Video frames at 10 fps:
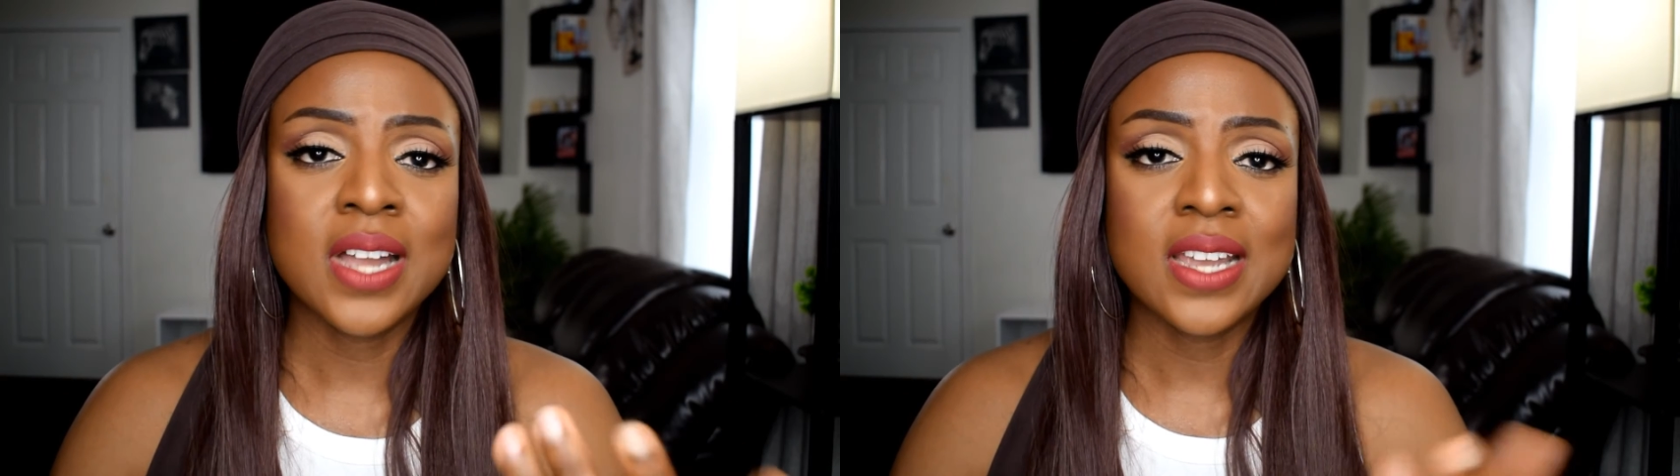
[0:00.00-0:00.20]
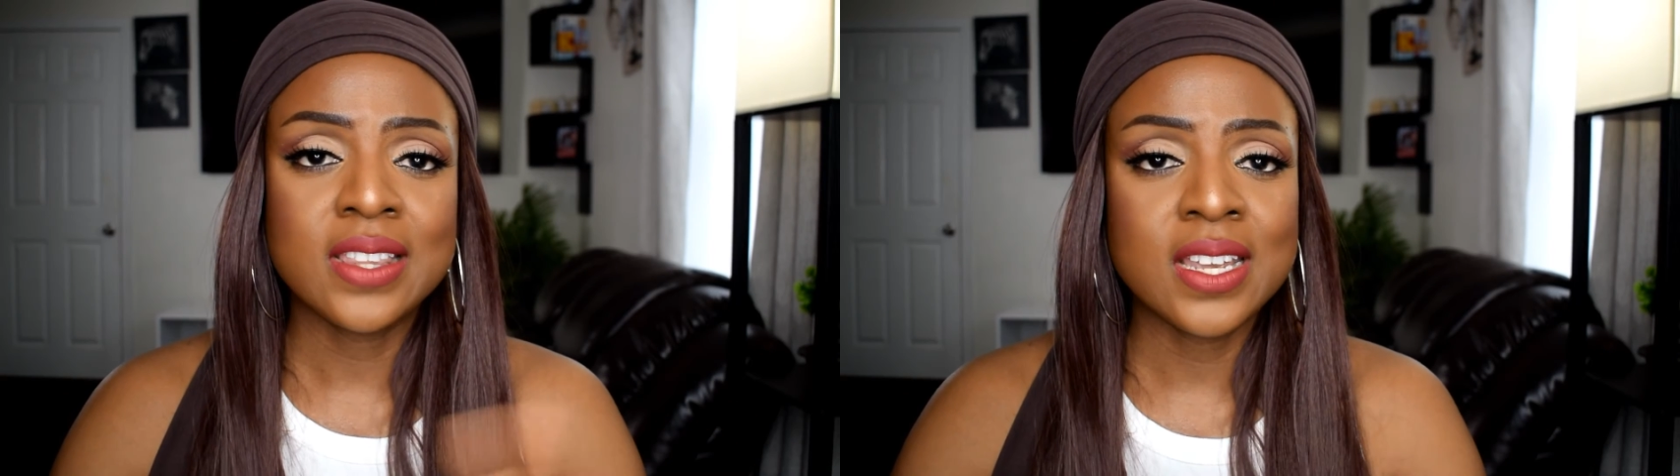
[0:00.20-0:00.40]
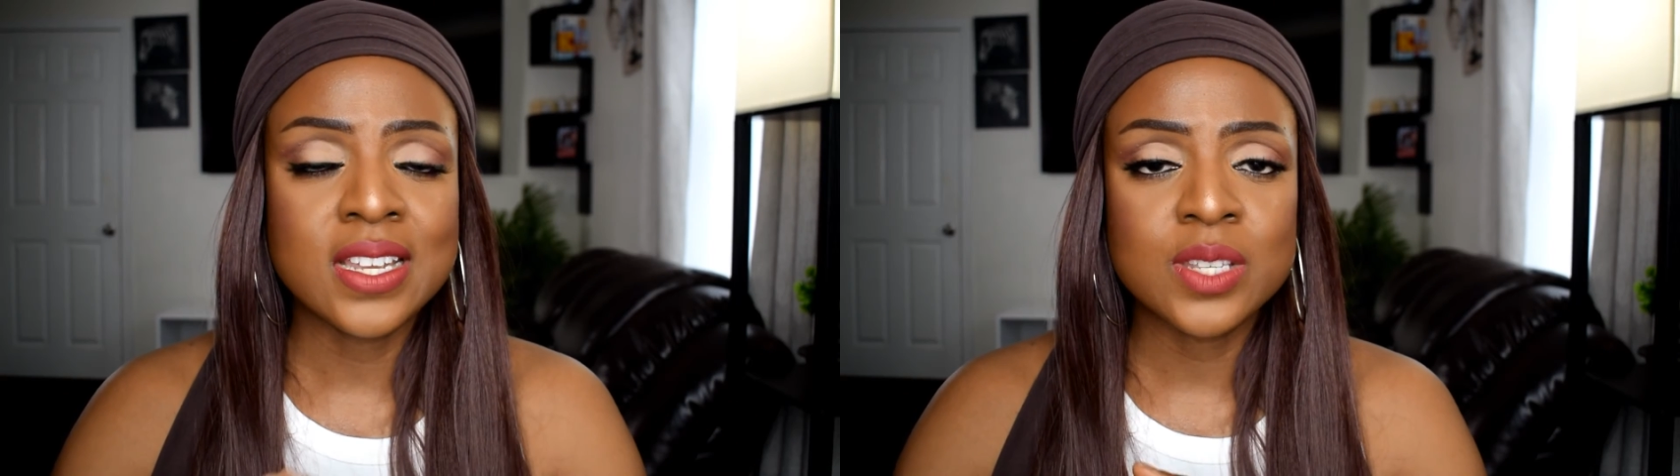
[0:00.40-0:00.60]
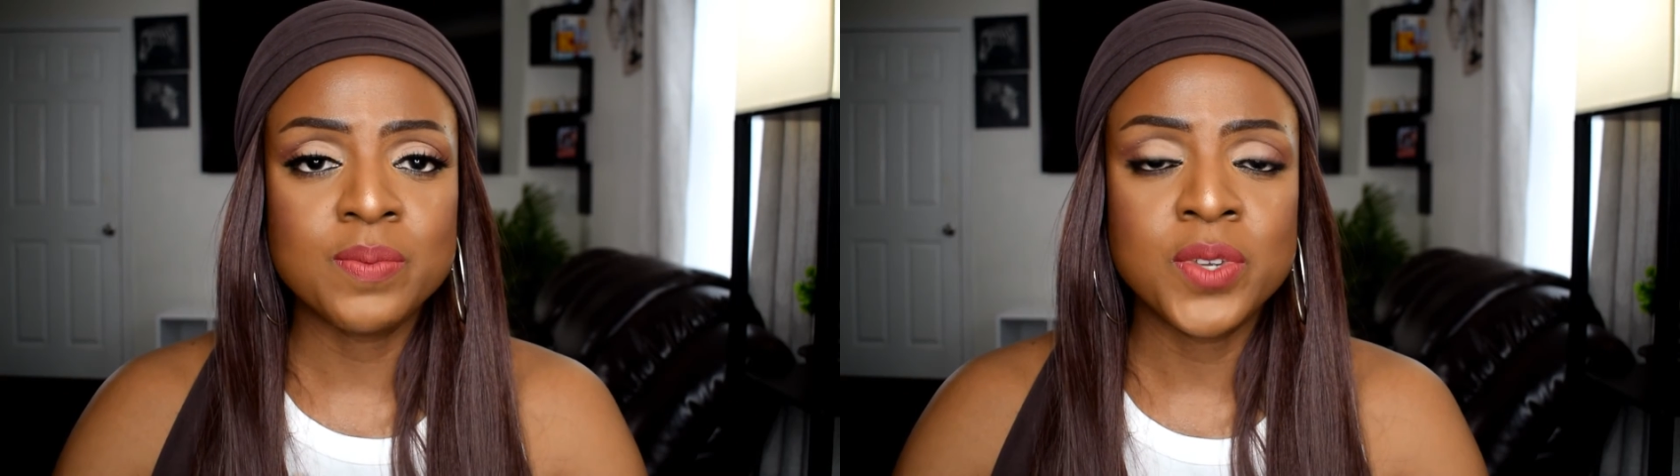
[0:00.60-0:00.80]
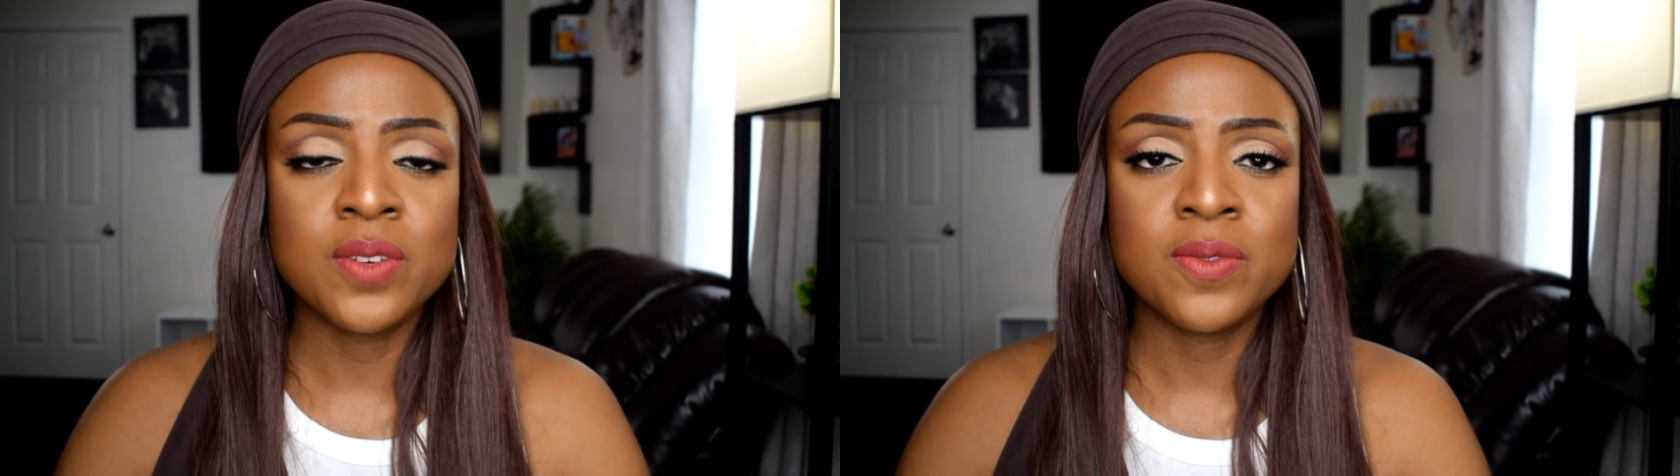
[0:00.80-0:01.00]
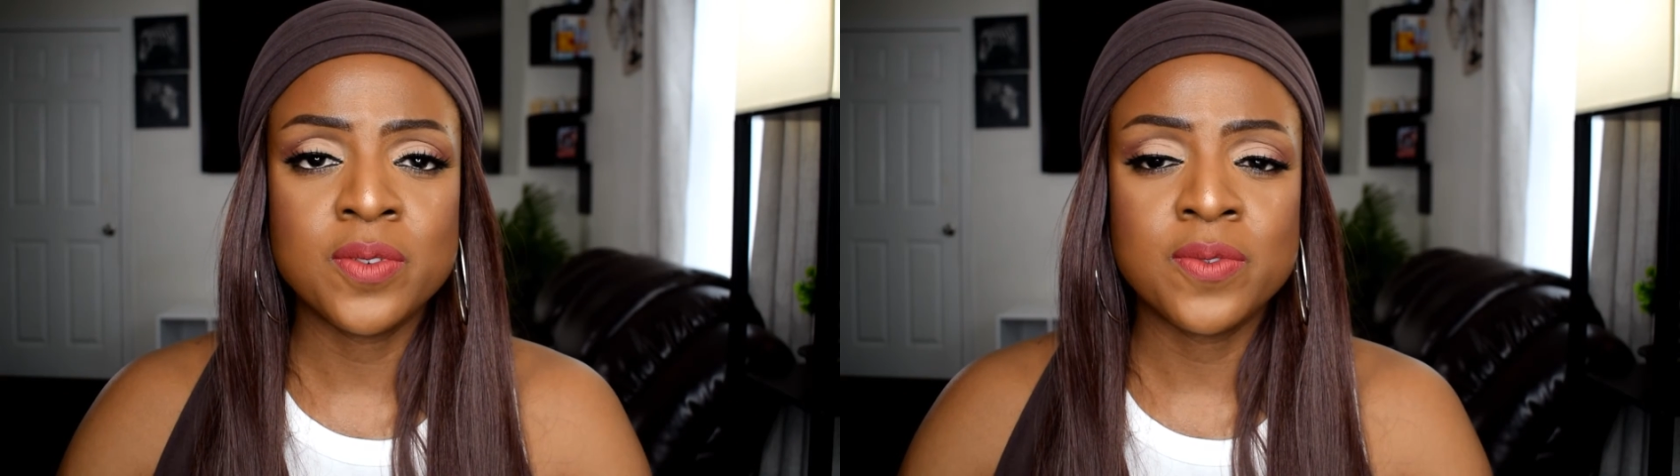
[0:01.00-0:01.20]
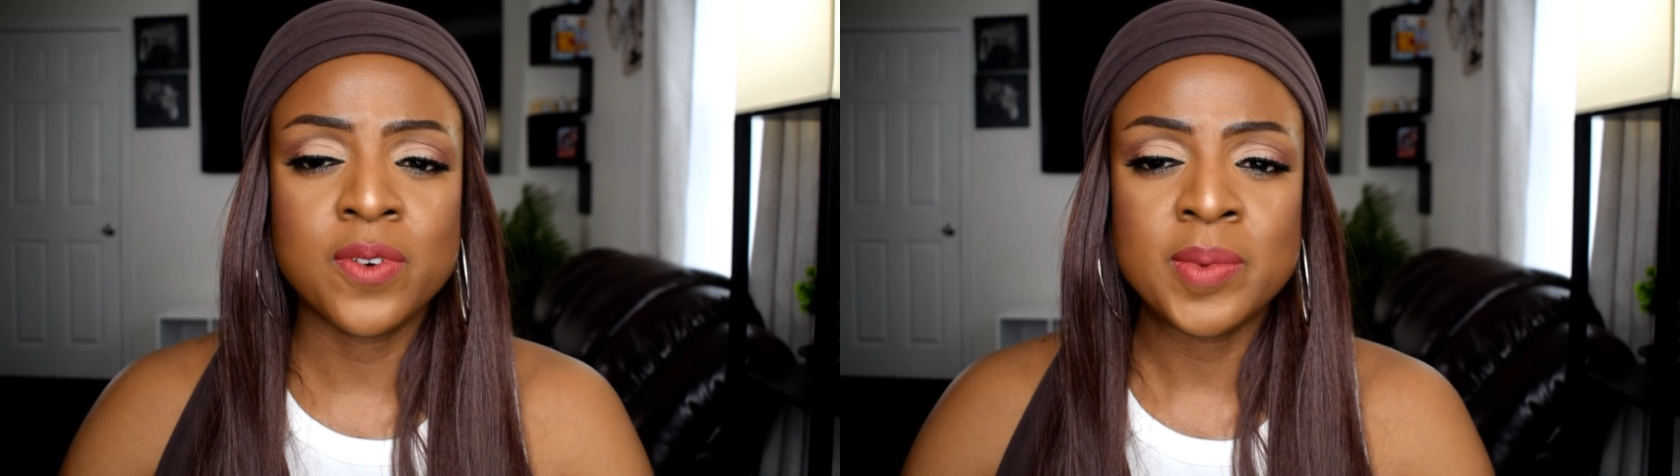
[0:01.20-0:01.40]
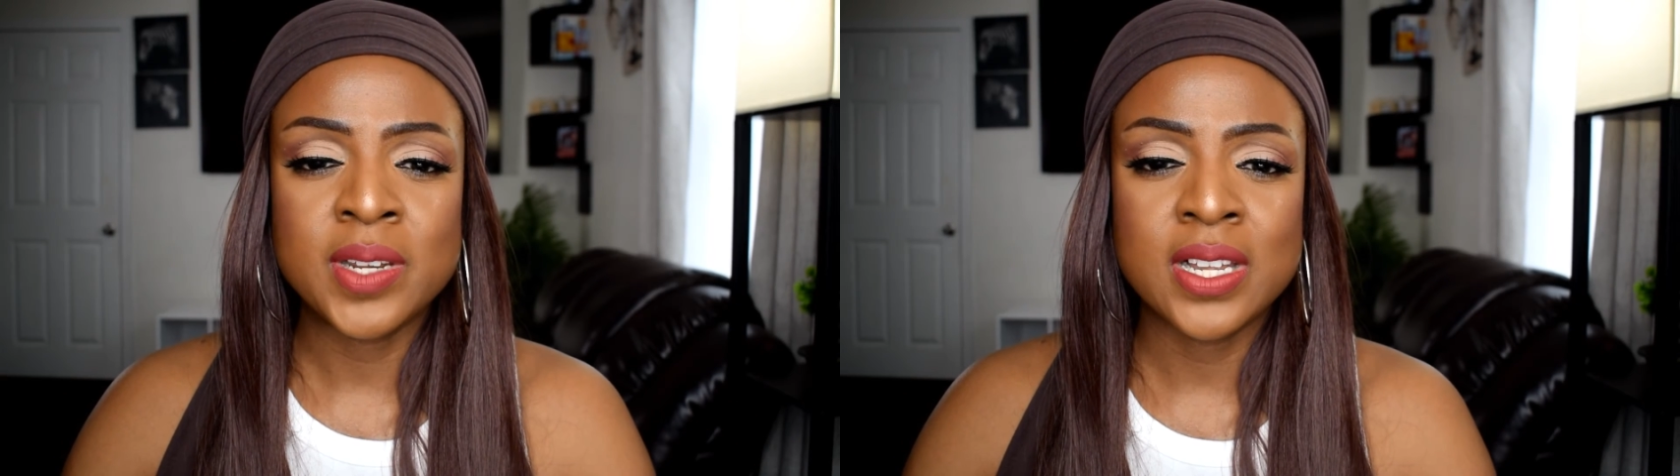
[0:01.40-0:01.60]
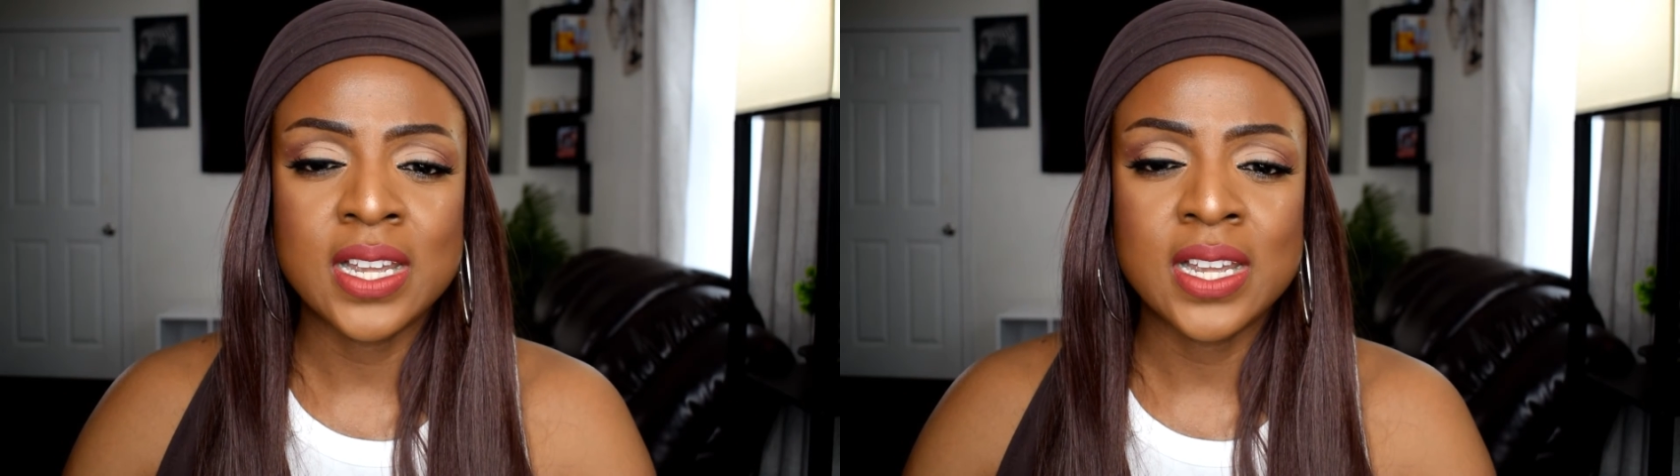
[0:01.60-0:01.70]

I think it's a beautiful formula